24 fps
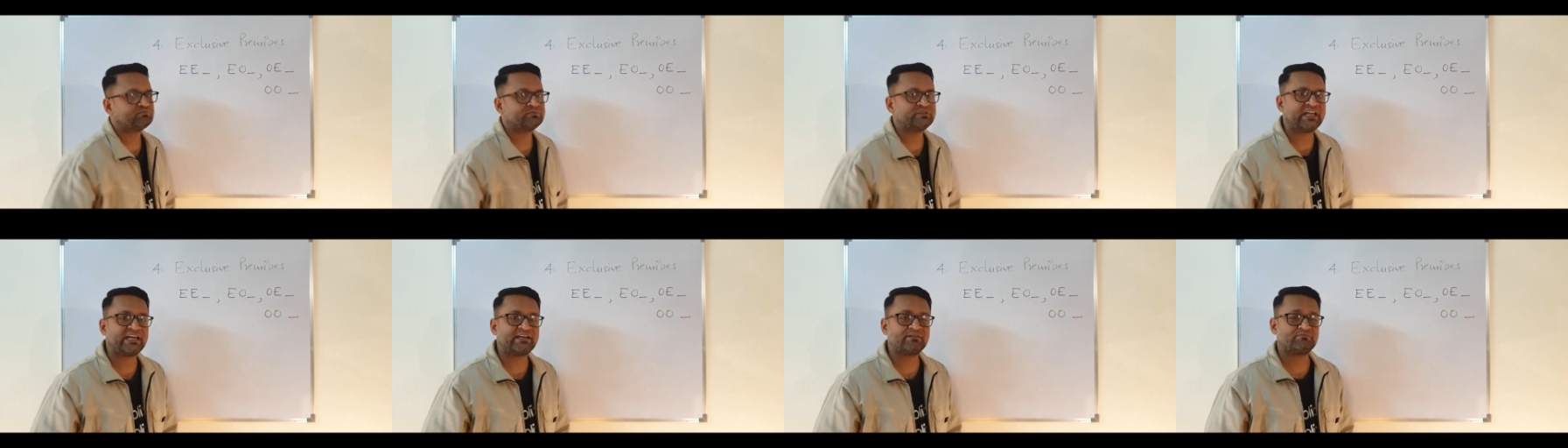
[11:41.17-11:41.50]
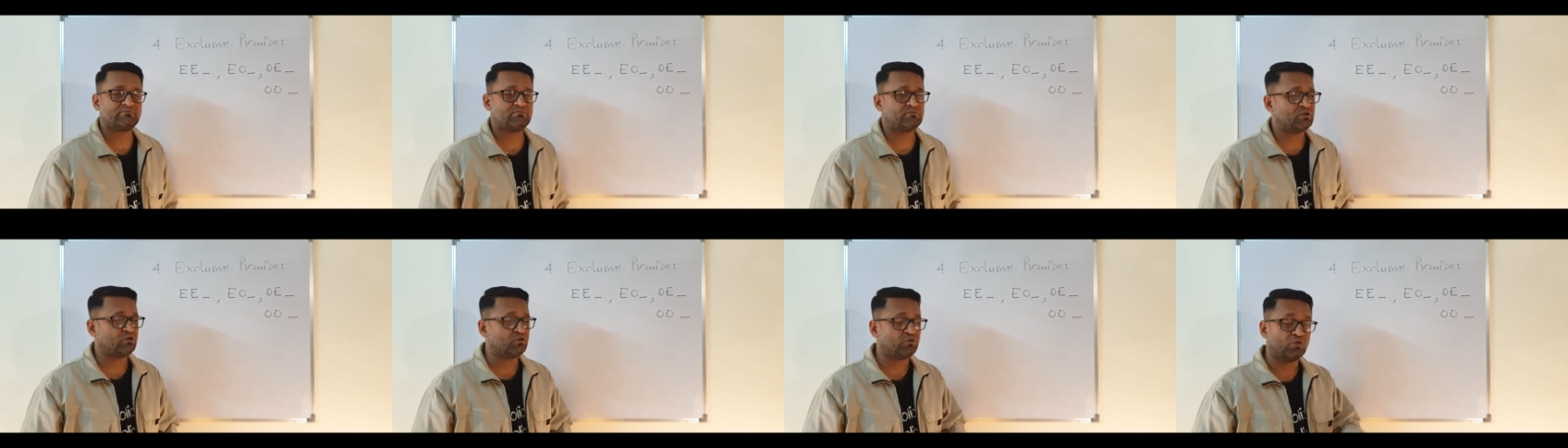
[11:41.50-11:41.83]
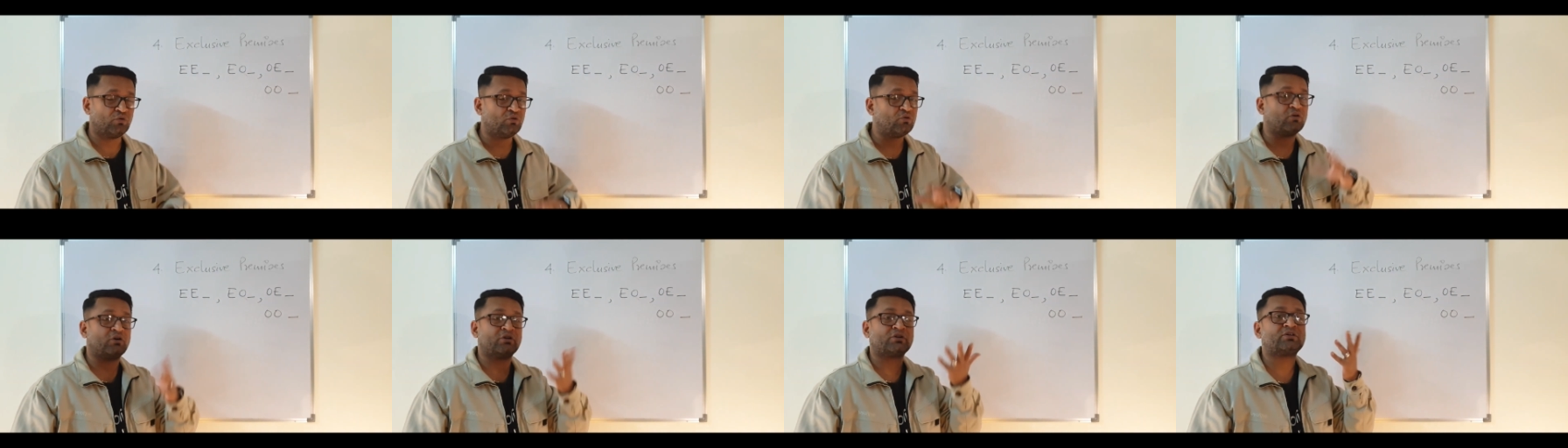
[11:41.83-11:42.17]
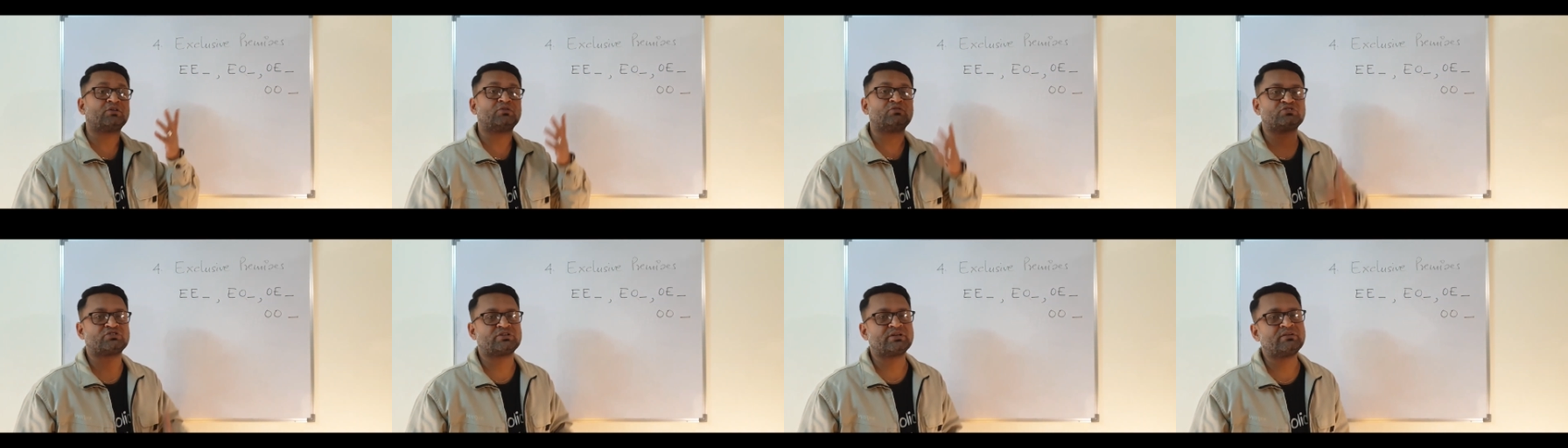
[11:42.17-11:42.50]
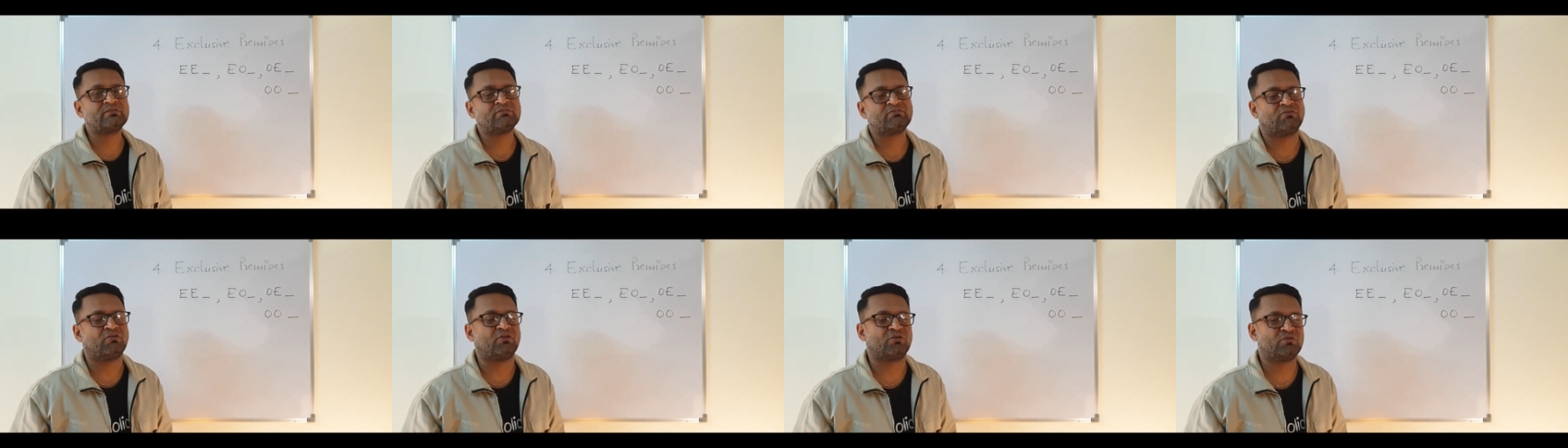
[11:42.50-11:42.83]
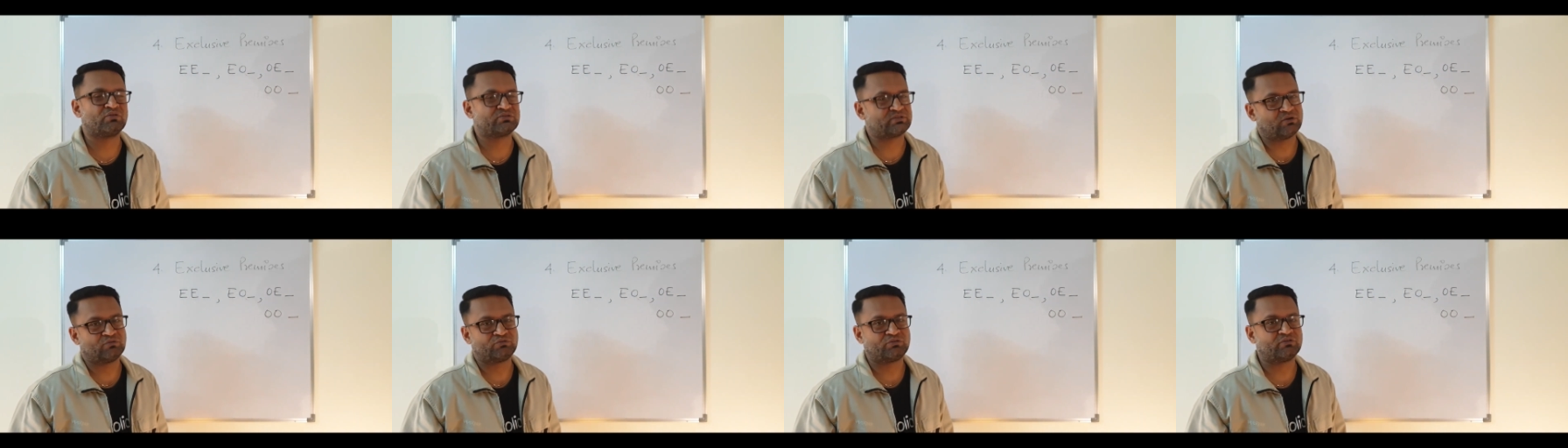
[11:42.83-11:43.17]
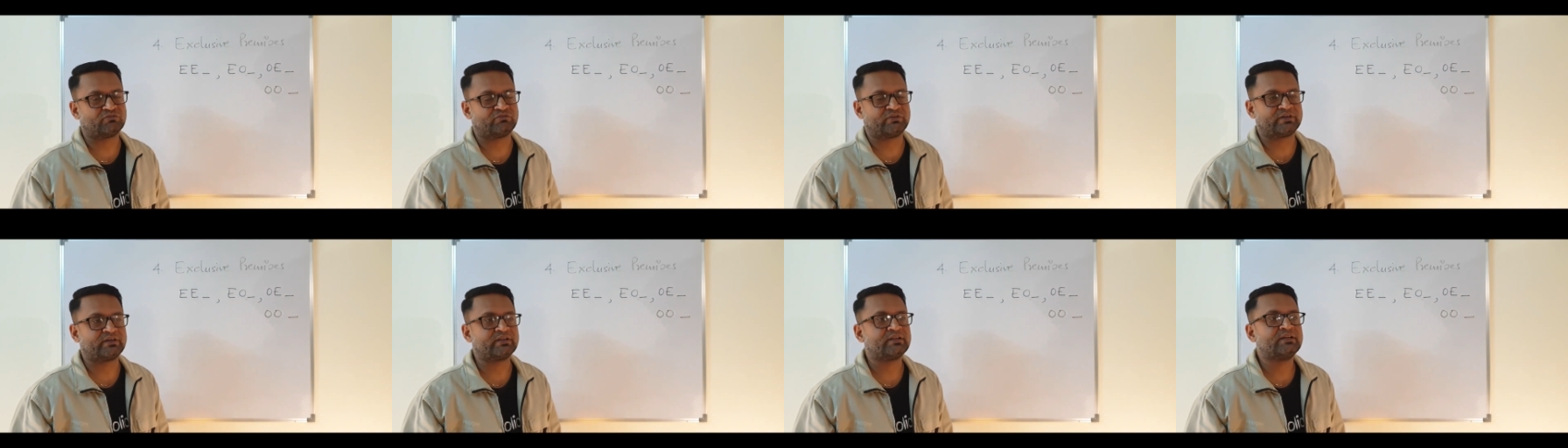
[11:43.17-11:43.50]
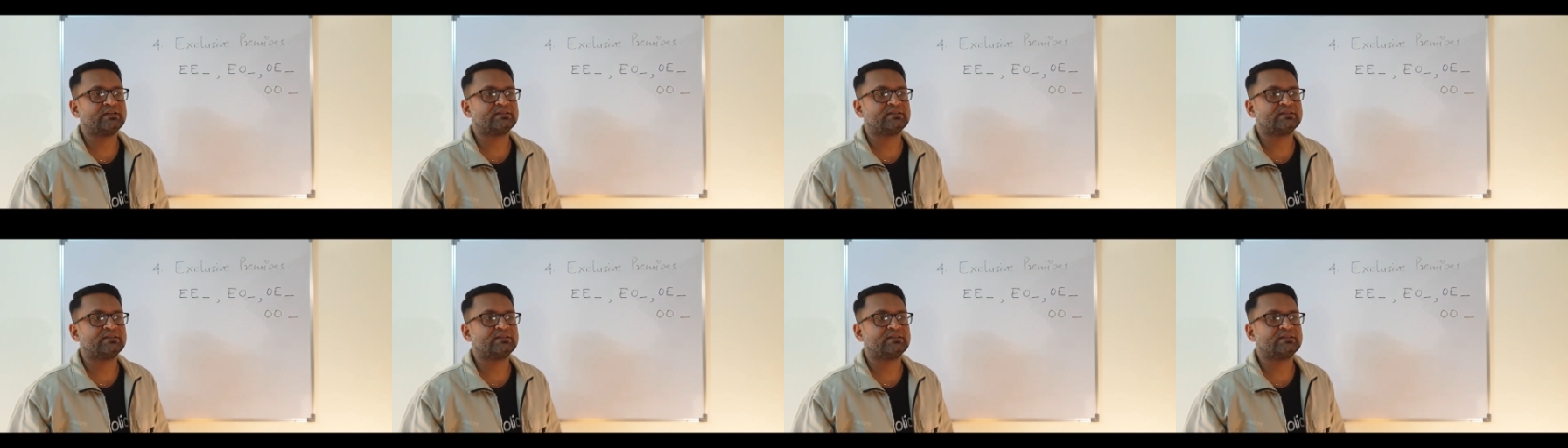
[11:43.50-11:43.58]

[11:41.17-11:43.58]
then no conclusion follows out of it.